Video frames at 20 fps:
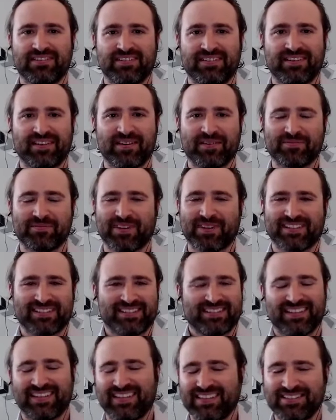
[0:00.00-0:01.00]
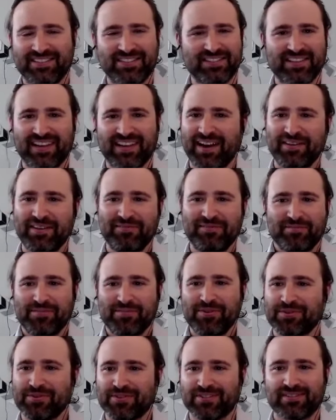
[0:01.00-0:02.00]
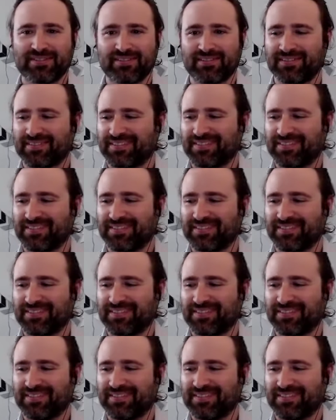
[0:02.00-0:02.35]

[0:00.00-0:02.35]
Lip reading: because he's just kind of a moose.